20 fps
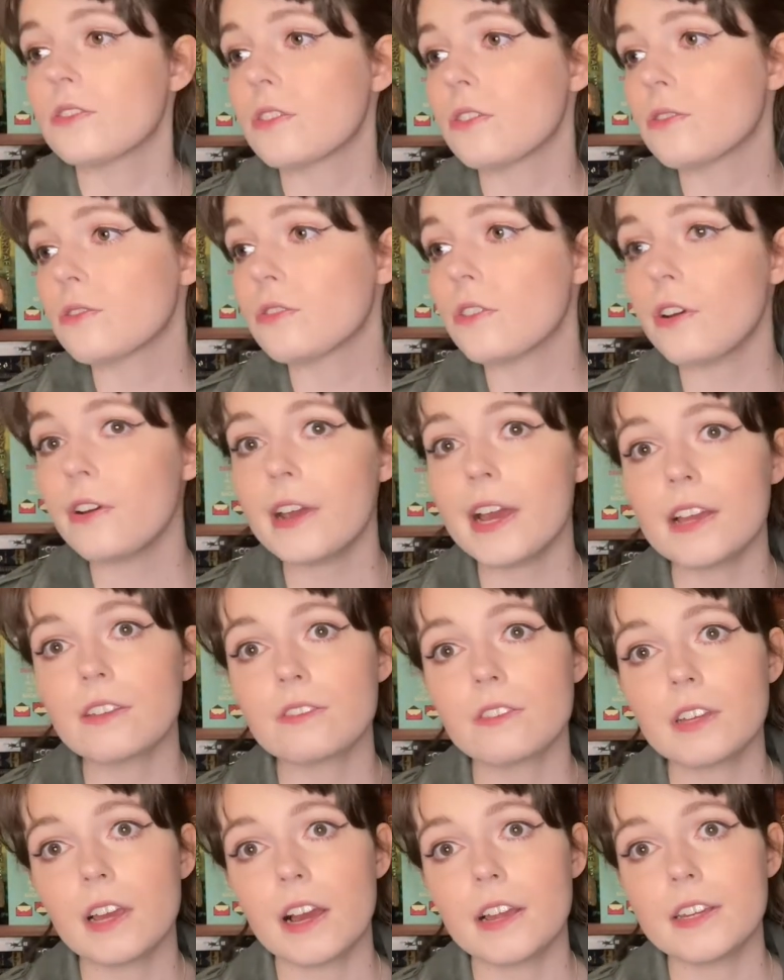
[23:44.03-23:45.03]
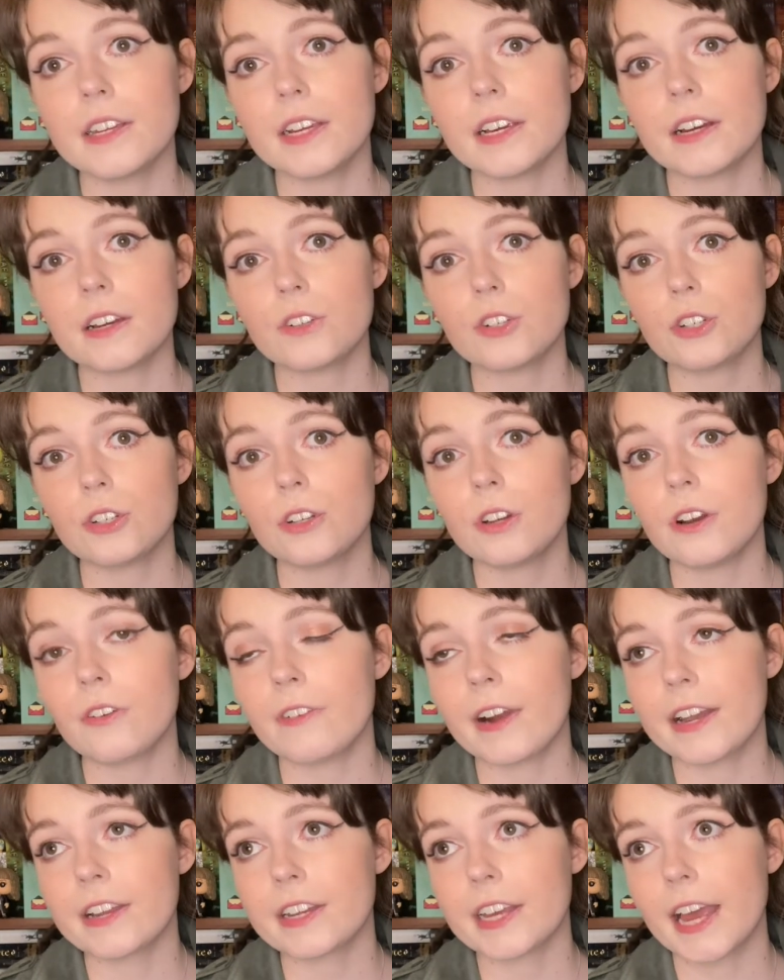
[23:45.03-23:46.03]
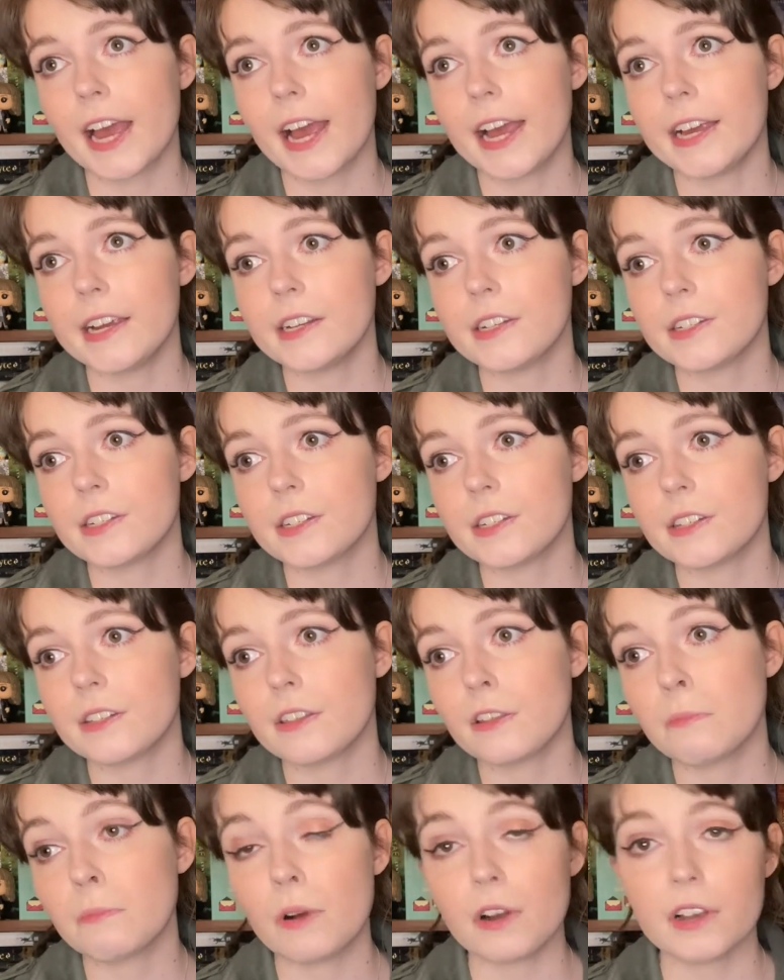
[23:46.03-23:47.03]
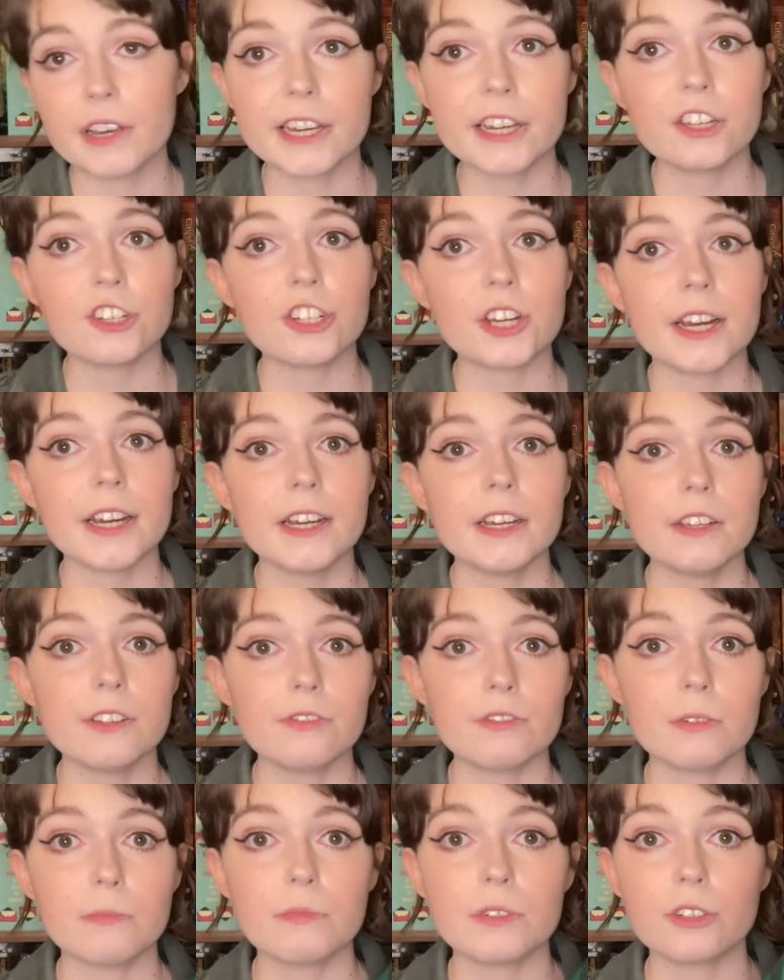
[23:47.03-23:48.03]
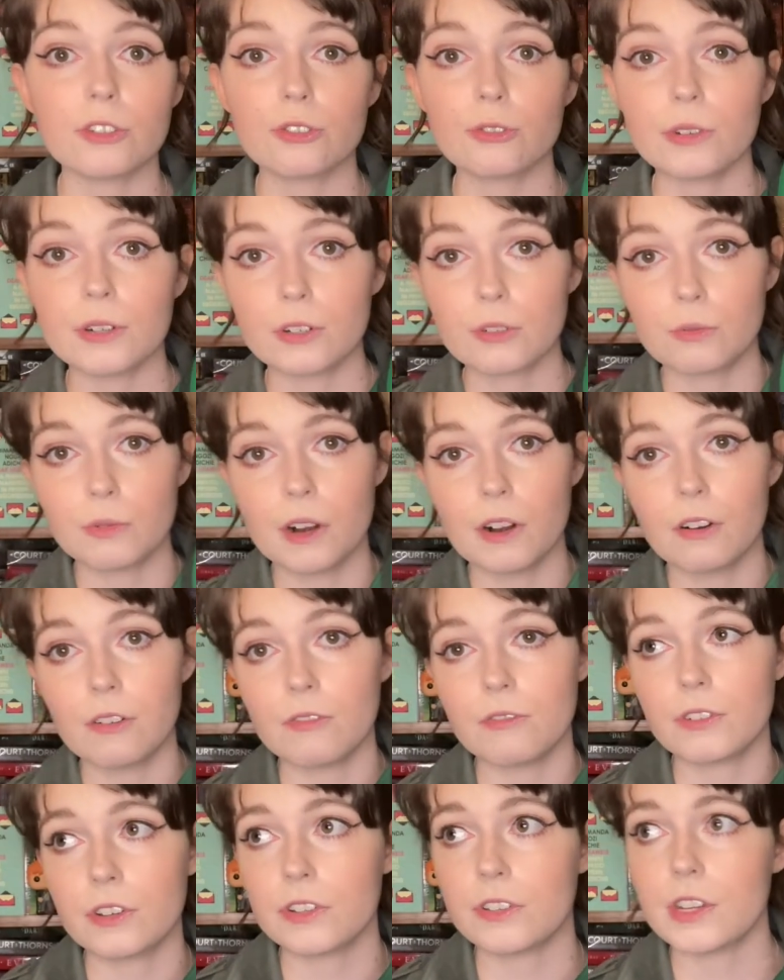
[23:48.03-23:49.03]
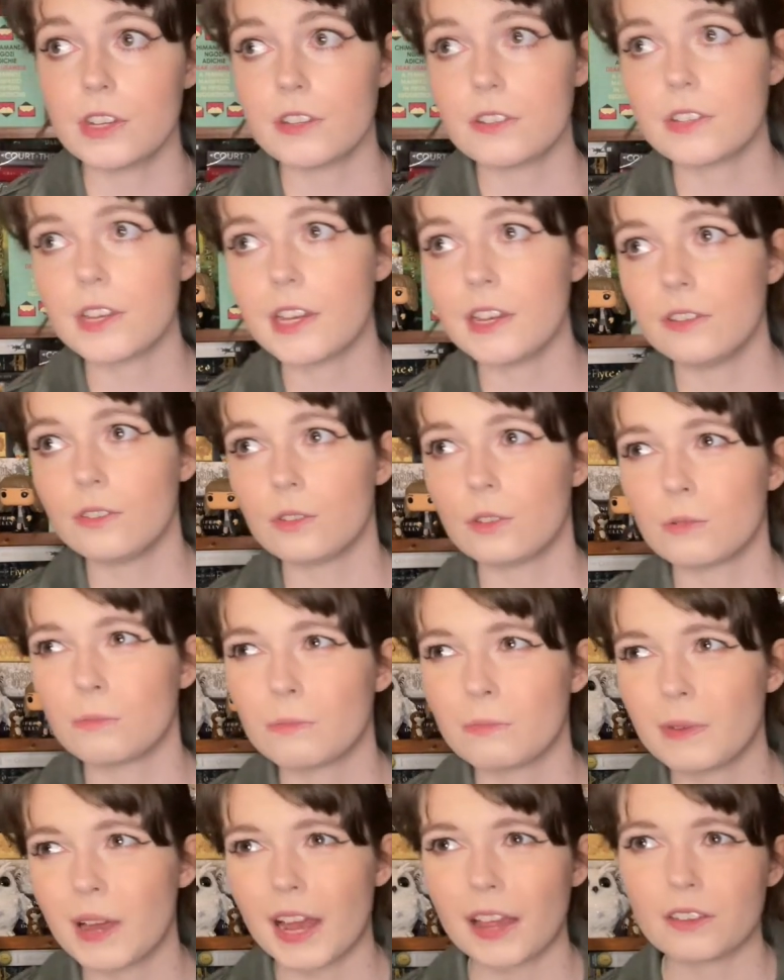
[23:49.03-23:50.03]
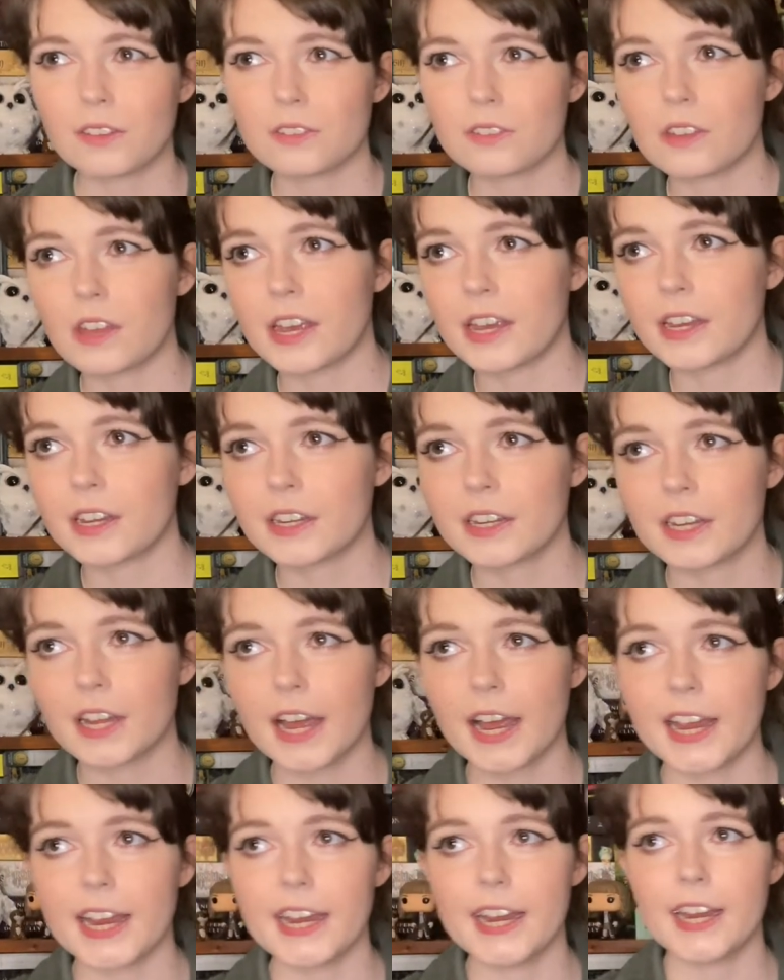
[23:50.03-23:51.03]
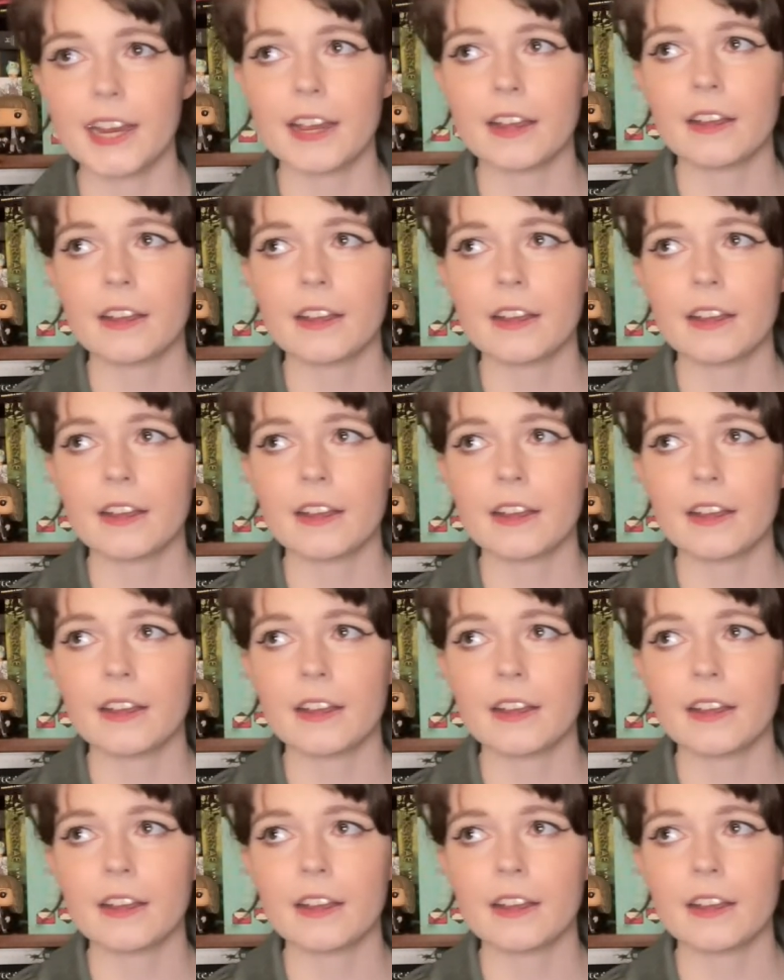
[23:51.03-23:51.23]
So Snow has the idea to eradicate the Mockingjays from District 12 because he sees them as like a